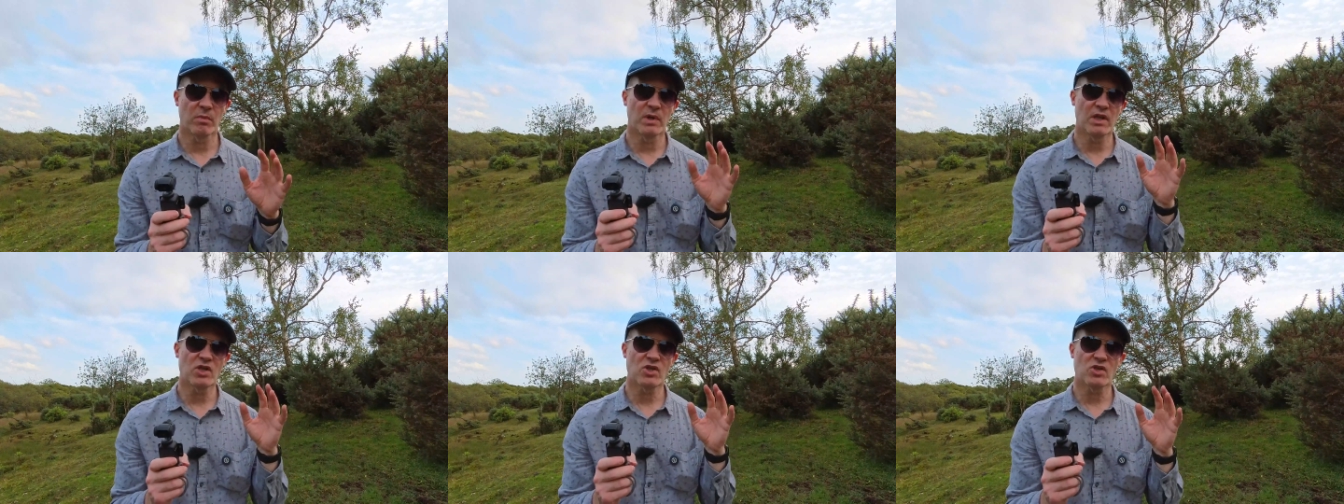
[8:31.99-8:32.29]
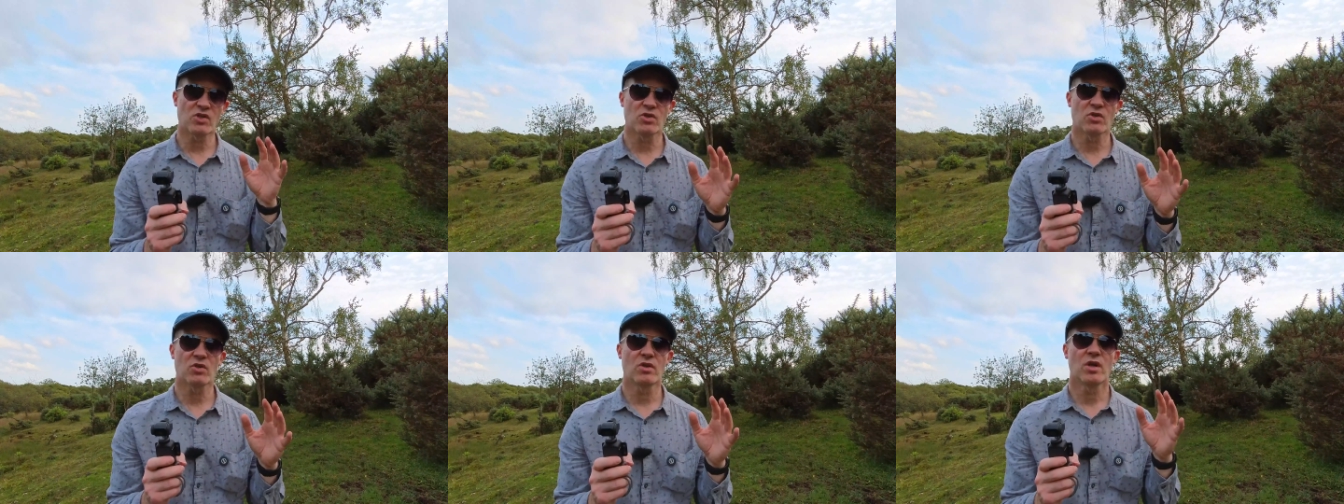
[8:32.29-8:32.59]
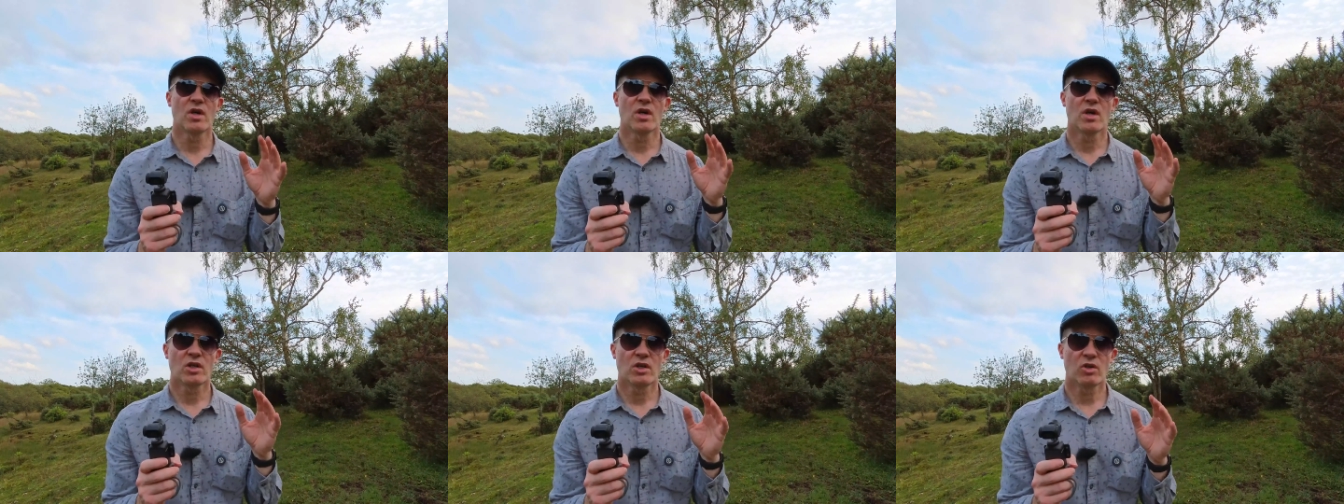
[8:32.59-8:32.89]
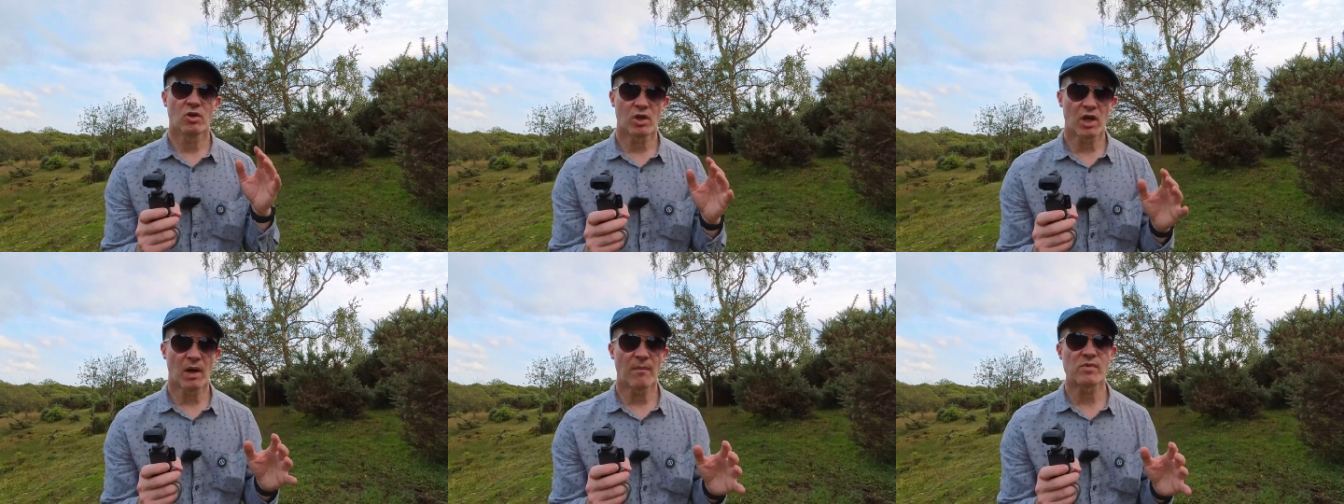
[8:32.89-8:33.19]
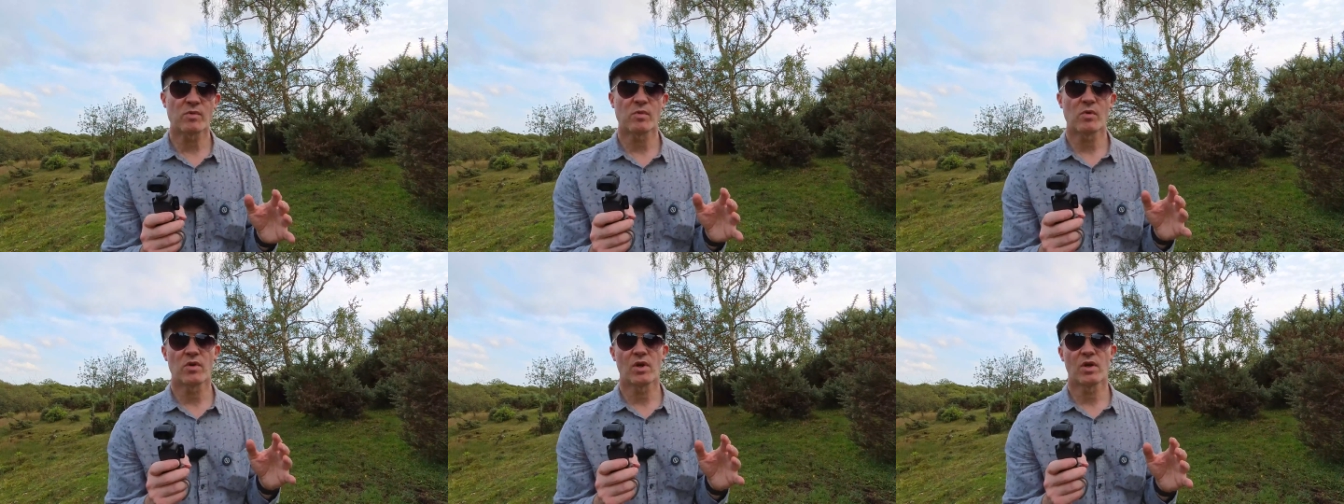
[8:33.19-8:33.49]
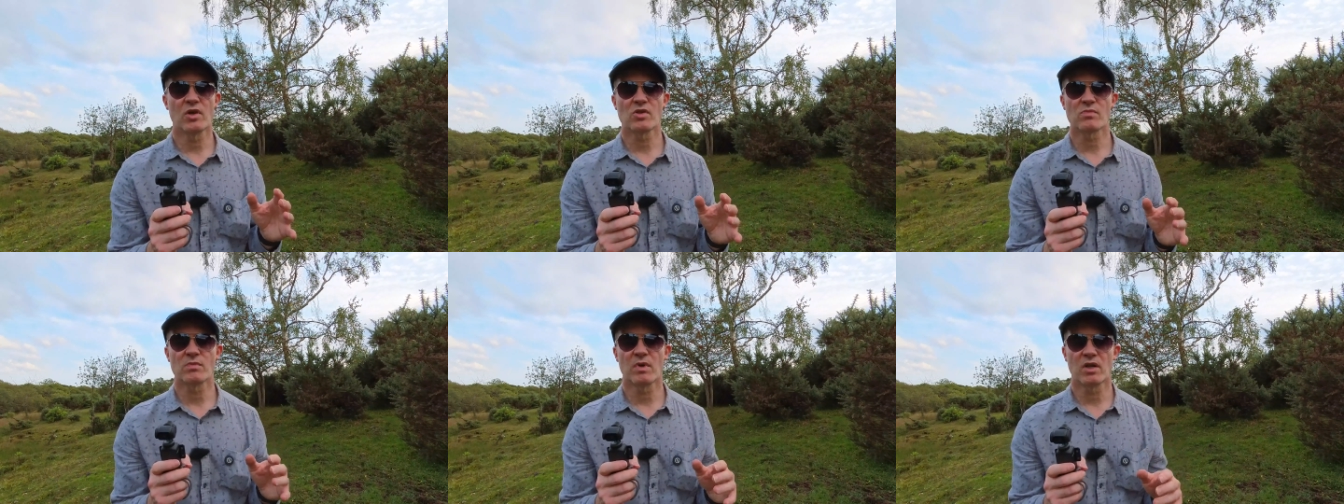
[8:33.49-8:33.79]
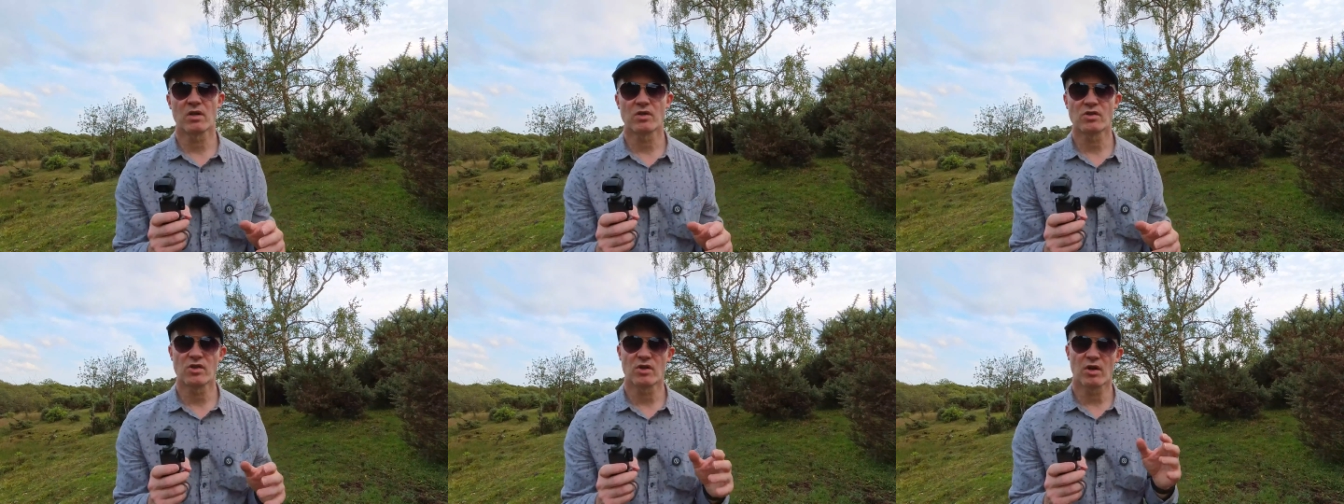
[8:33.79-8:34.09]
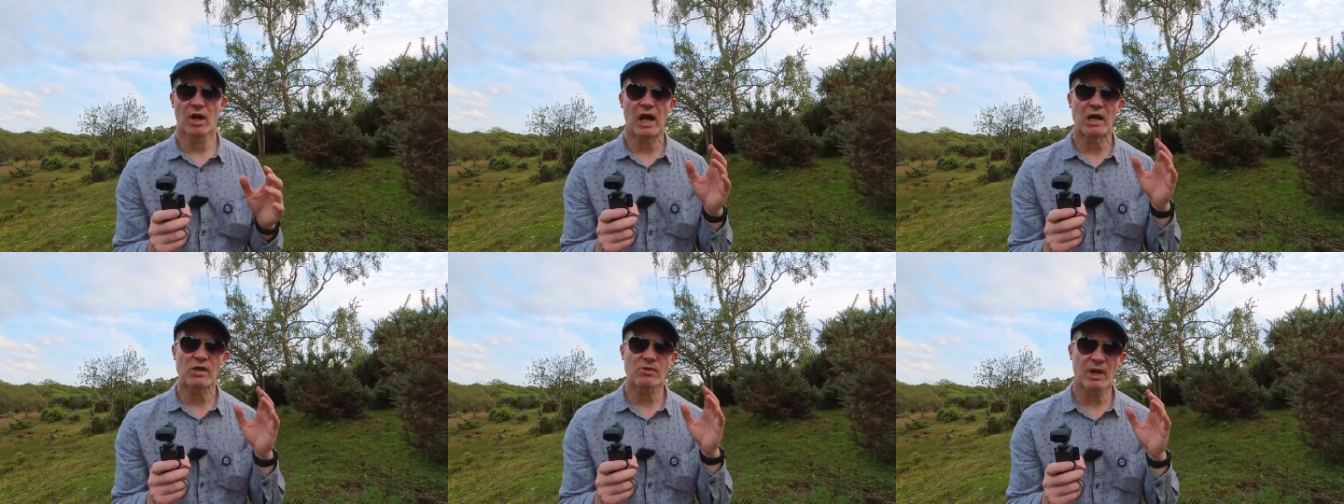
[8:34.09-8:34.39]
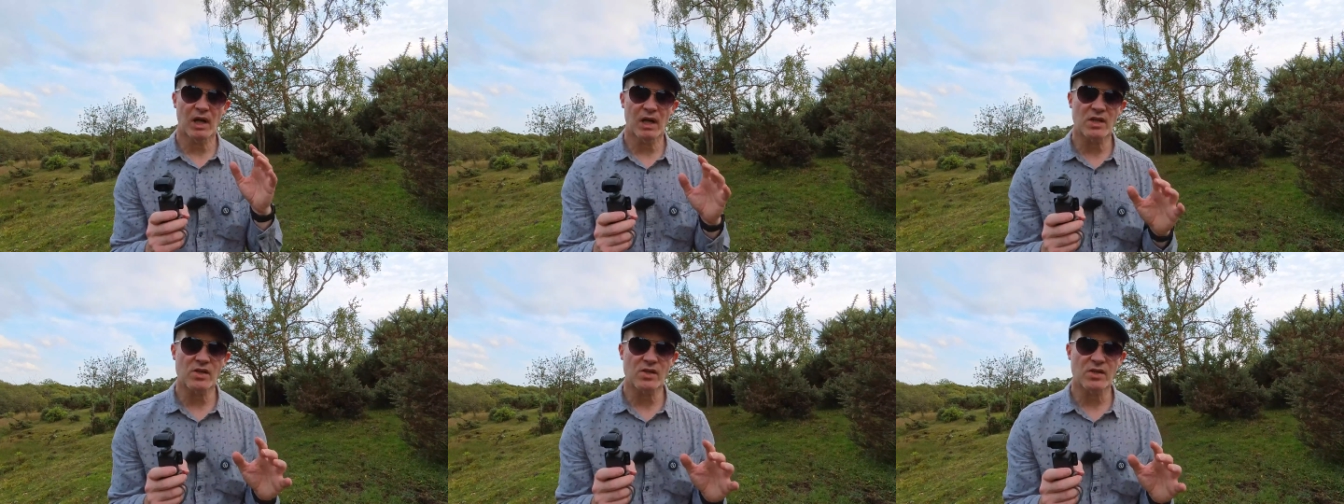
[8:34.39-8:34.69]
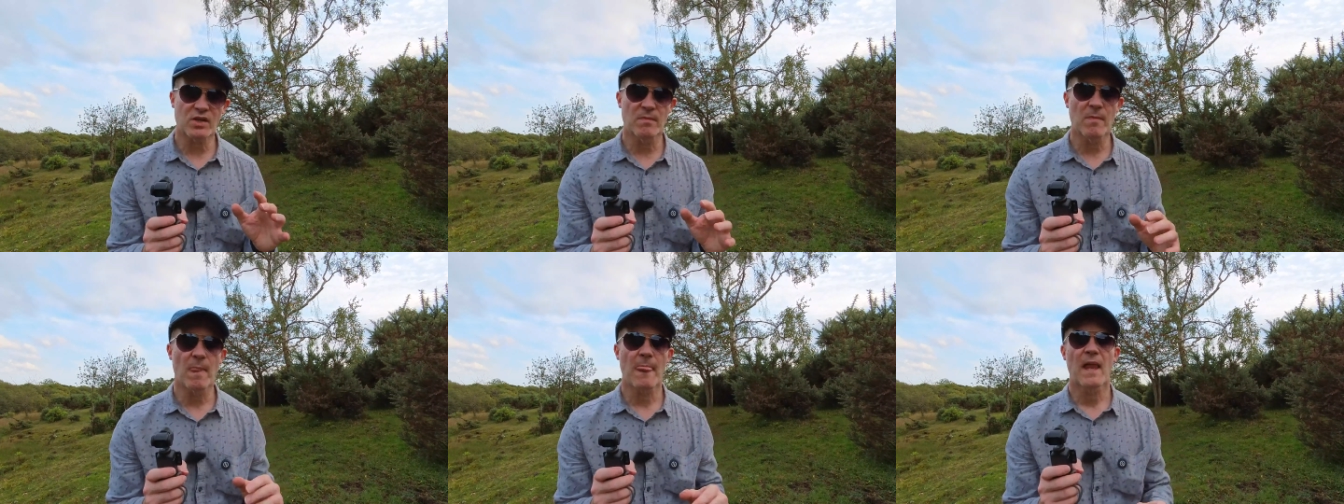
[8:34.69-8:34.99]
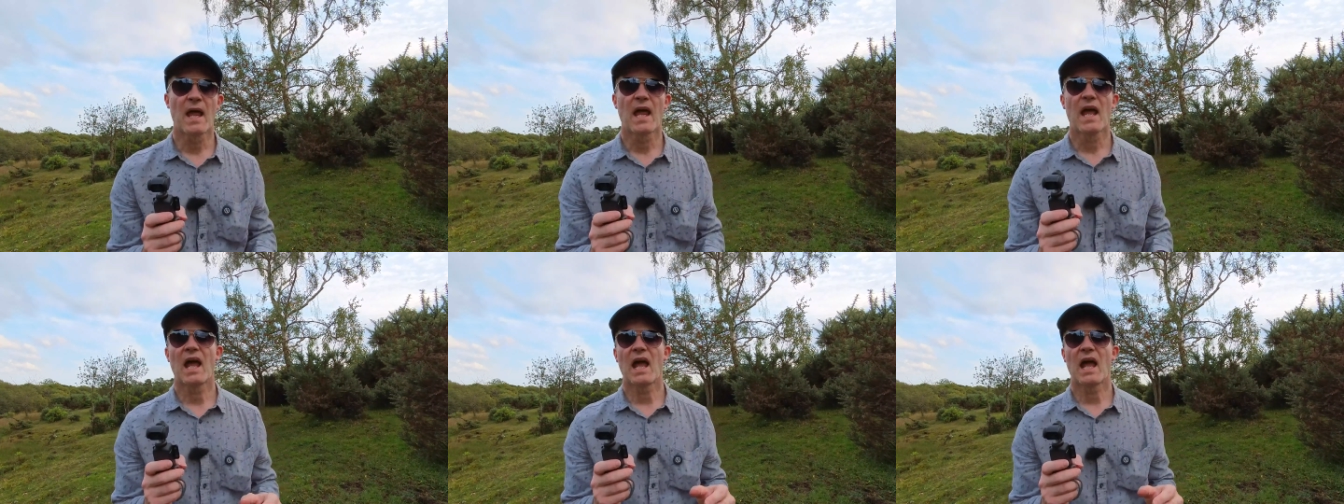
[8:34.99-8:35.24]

Make sure you're comfortable with those modes, you know how to access them